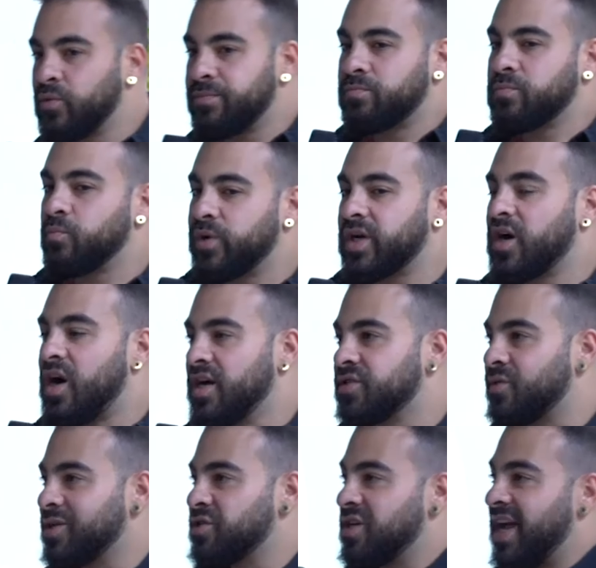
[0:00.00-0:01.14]
money would, would it
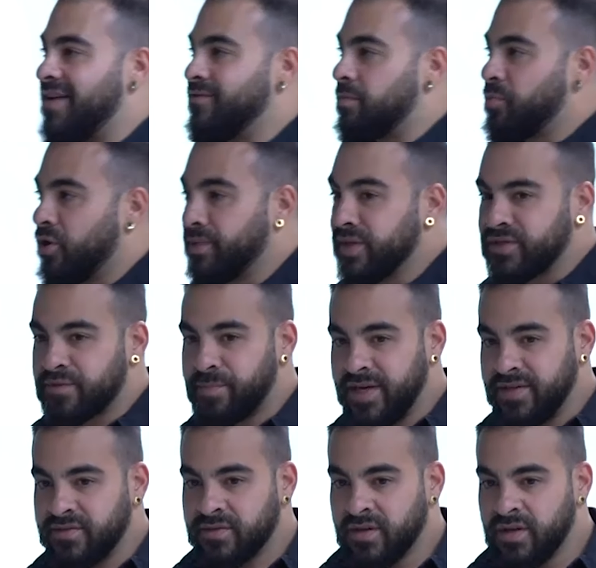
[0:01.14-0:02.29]
cost to actually have a permanent
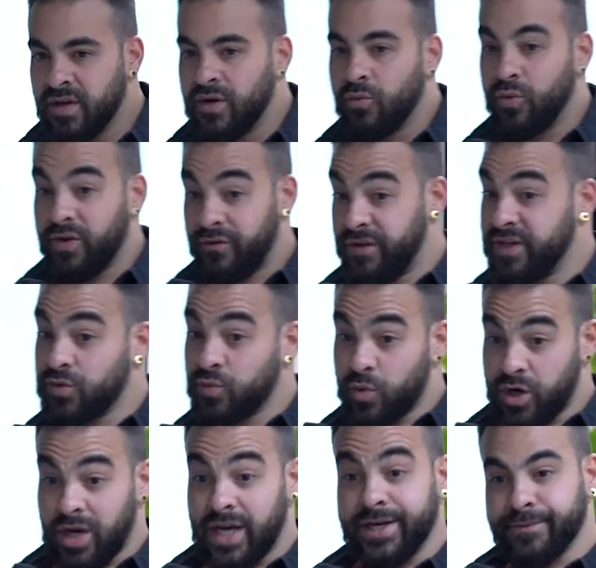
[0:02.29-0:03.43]
space where things
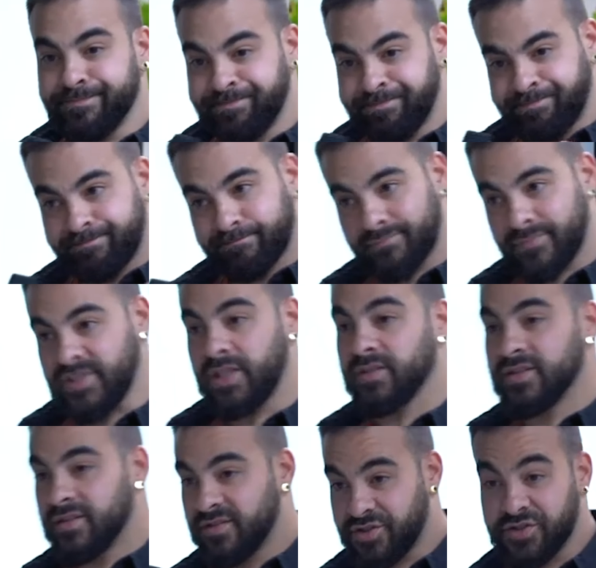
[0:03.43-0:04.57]
were like
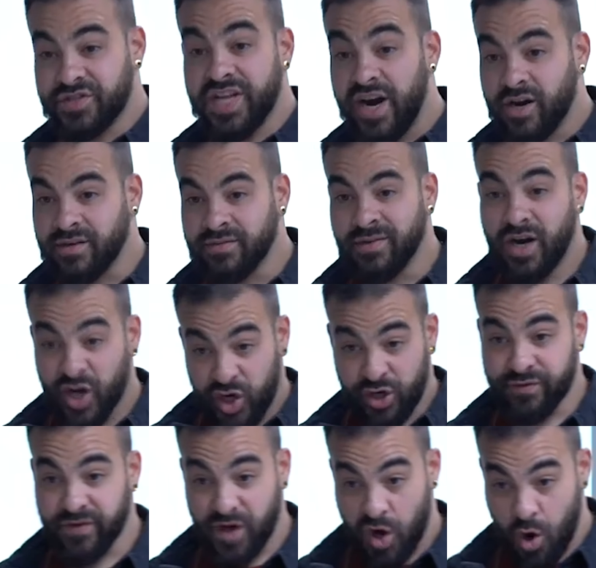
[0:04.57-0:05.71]
just there, a
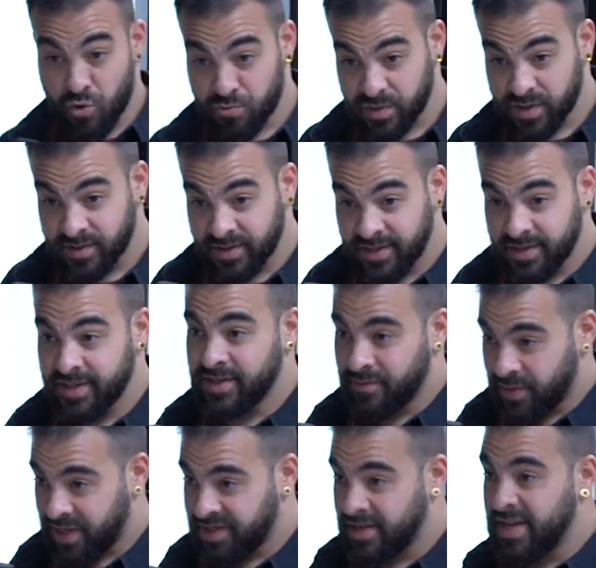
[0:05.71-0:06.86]
hearth, a home,
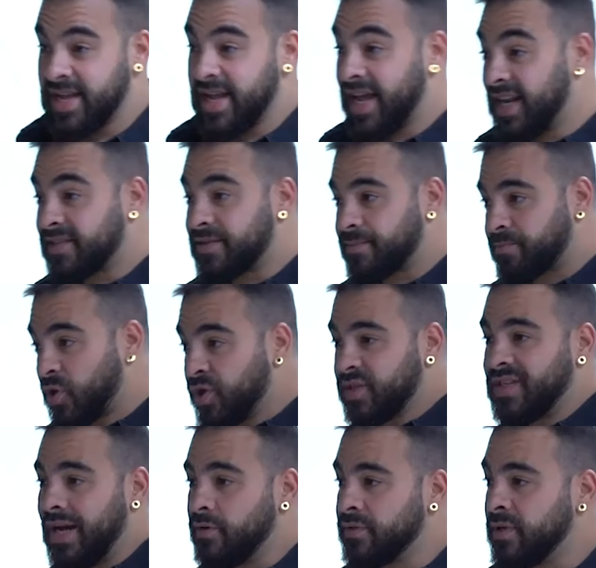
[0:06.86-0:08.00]
right? And it
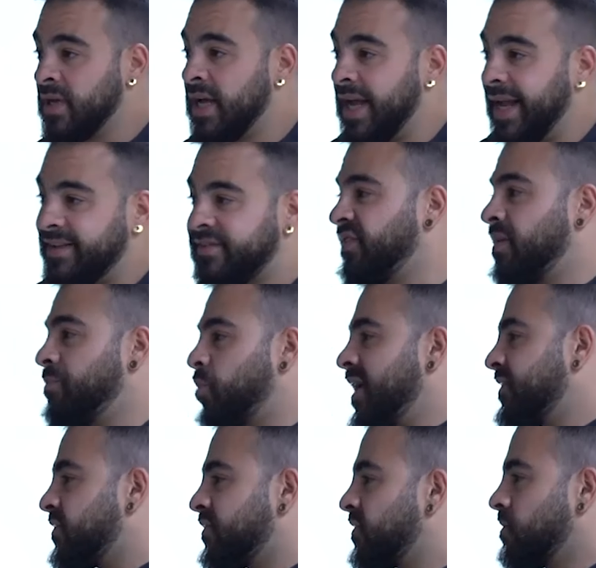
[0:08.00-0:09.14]
turns out it's the same
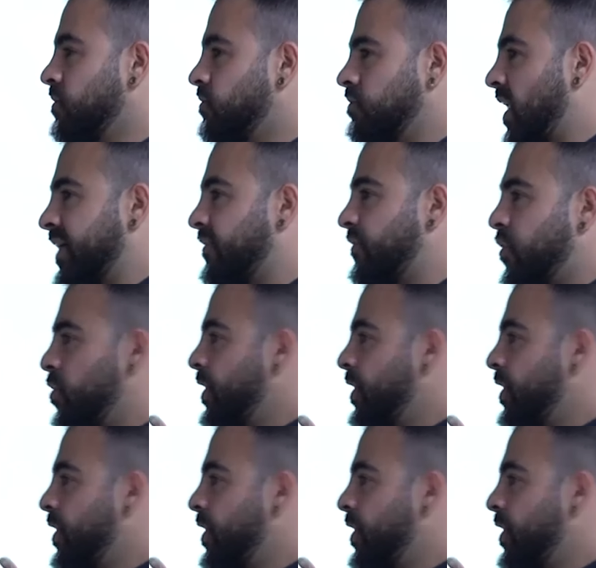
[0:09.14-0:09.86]
price as like